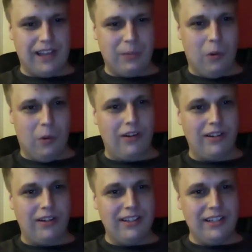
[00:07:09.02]
Do
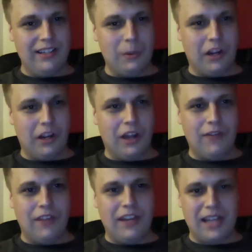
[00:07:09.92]
you want to cover
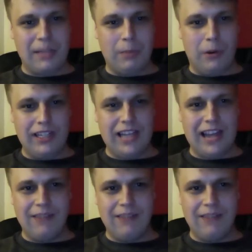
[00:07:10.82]
the next point, Dan?